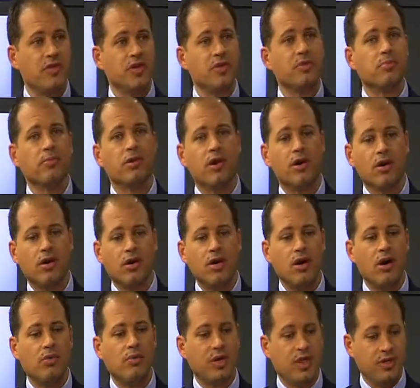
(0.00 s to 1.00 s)
visit
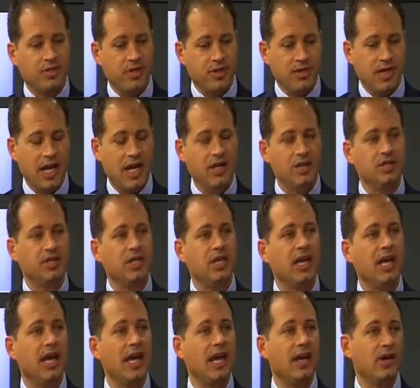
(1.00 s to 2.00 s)
protocol with sedation
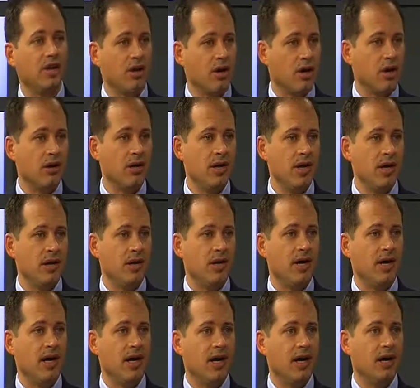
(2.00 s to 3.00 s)
and our
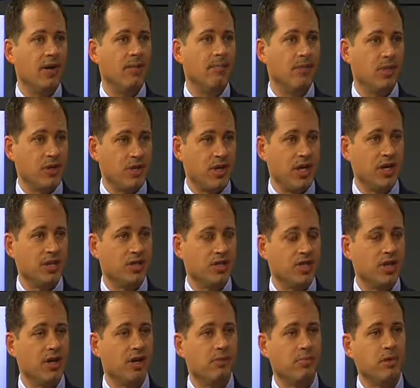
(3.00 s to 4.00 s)
uh, massage
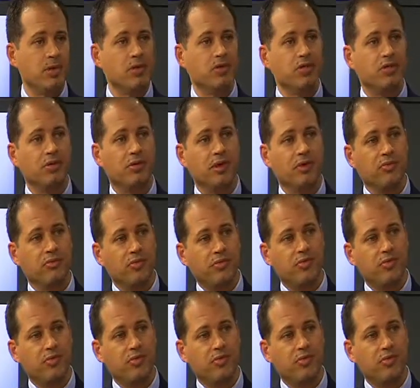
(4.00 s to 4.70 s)
therapists doing